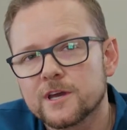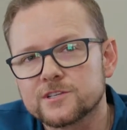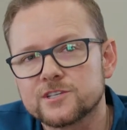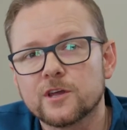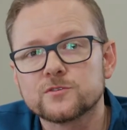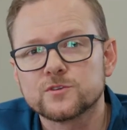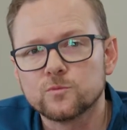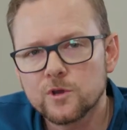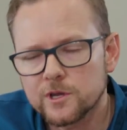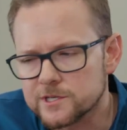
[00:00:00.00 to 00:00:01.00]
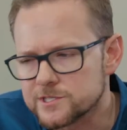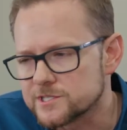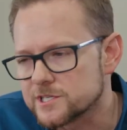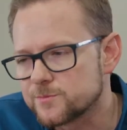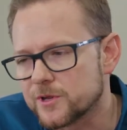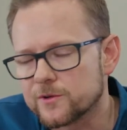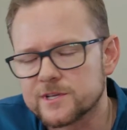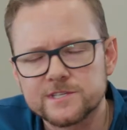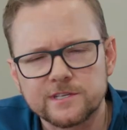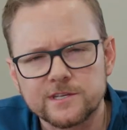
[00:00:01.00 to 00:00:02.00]
She goes to work and she's
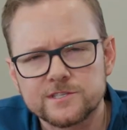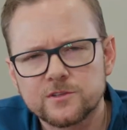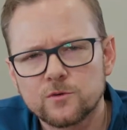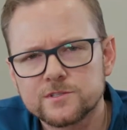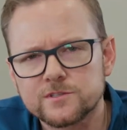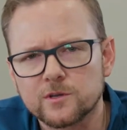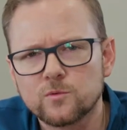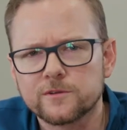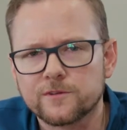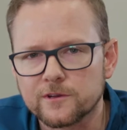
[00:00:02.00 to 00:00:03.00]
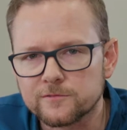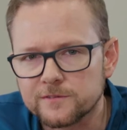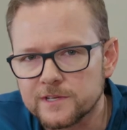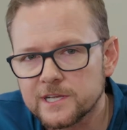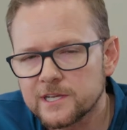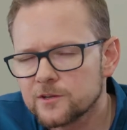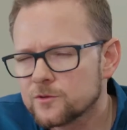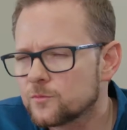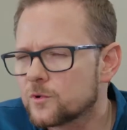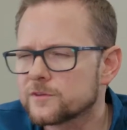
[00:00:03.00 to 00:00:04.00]
experiencing these thoughts like, what if I don't fit
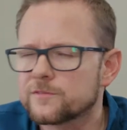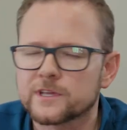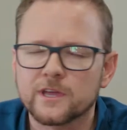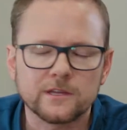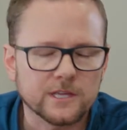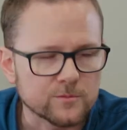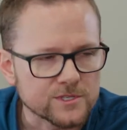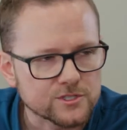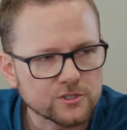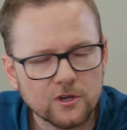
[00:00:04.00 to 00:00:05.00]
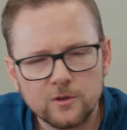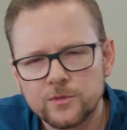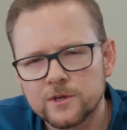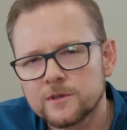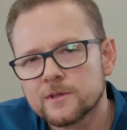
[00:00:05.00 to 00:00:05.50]
in? What if I can't keep this job?